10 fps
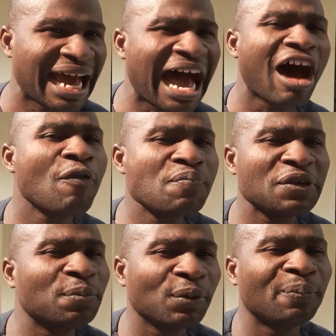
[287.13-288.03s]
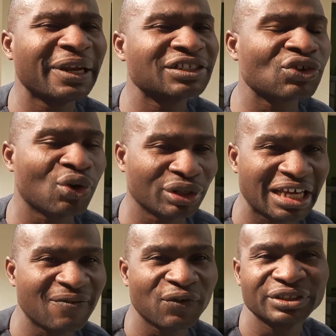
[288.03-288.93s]
how people place
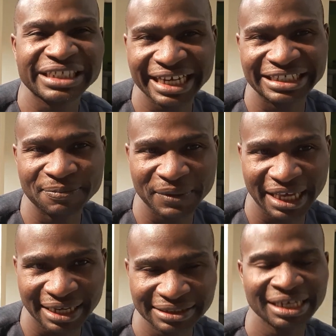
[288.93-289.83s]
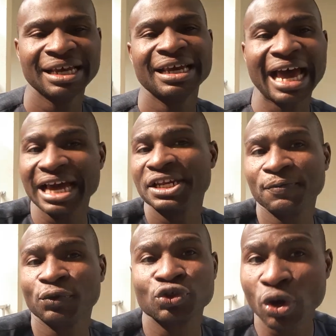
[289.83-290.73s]
order for teddy bears. And
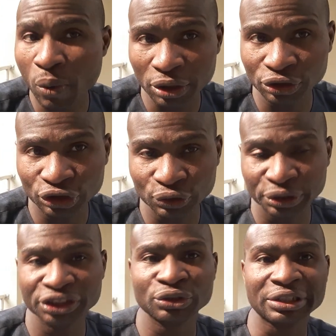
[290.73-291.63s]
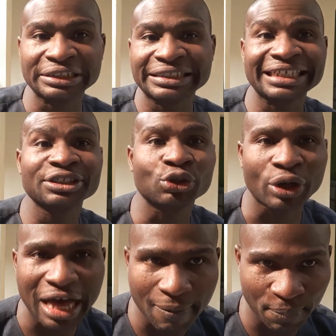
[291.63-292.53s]
if you so want to do it, you can take it to
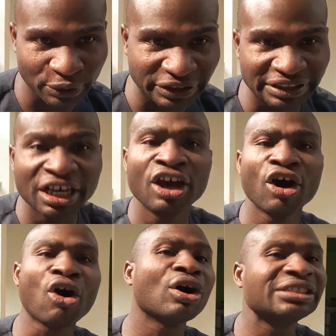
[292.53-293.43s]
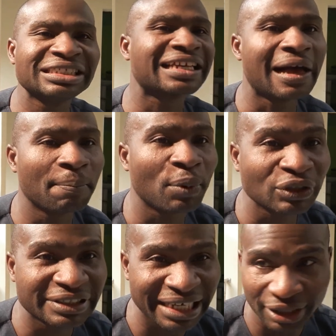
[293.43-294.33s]
campuses. All these
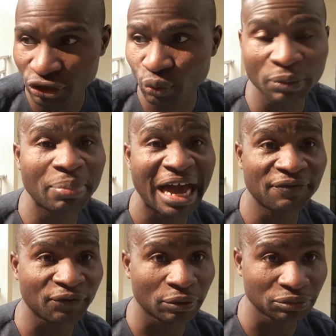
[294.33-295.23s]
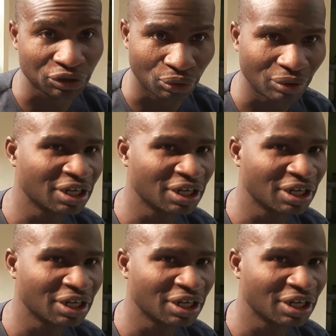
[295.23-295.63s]
campus girls will buy from you.